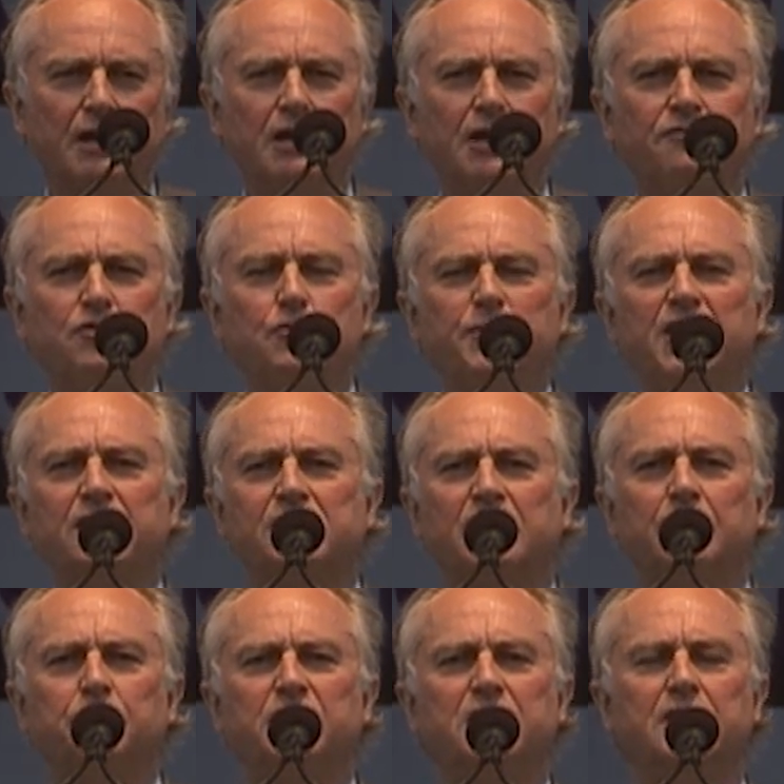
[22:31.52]
If you meet
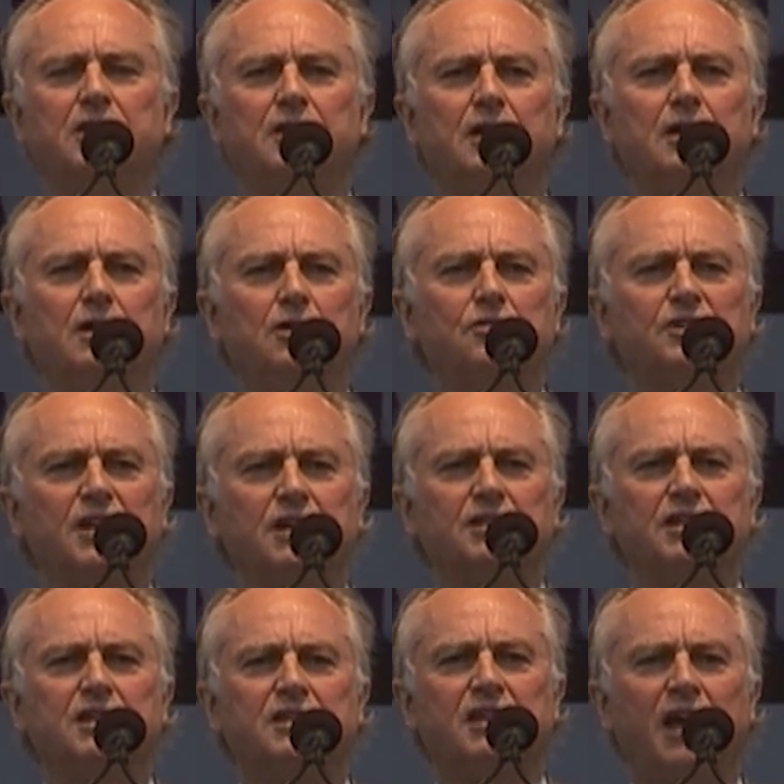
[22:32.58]
somebody who
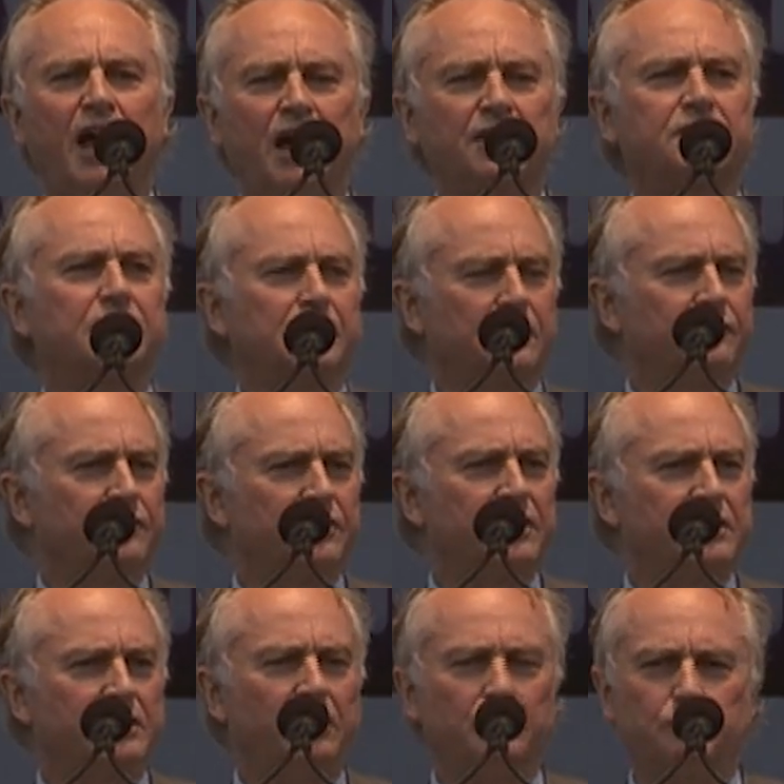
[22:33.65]
says he's Catholic, for
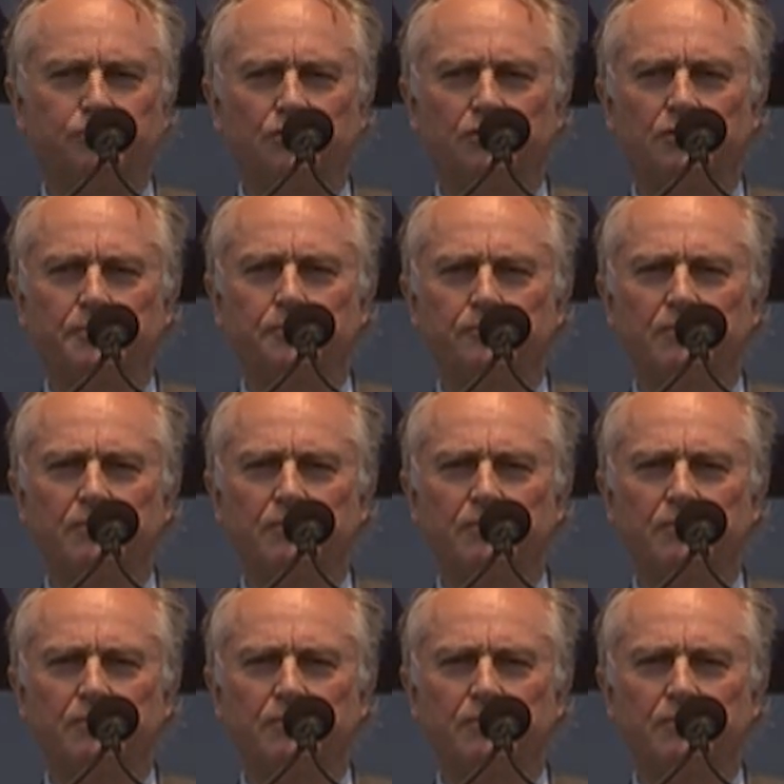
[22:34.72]
example,